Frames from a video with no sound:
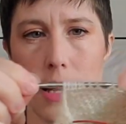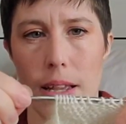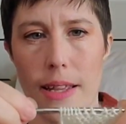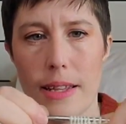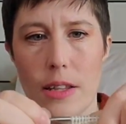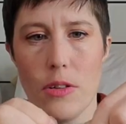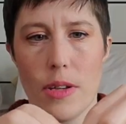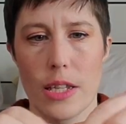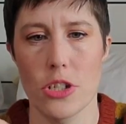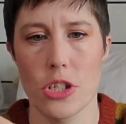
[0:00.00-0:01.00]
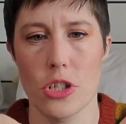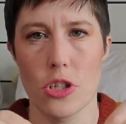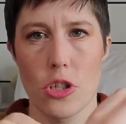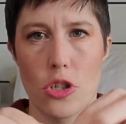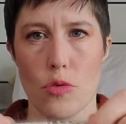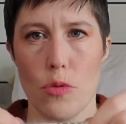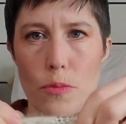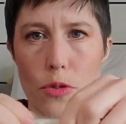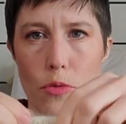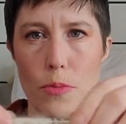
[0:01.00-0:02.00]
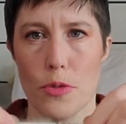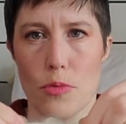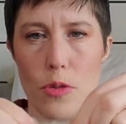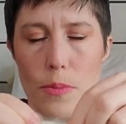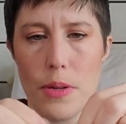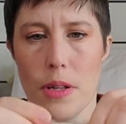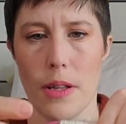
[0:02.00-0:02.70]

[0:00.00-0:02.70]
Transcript: and then you can just swoop, swoop, swoop,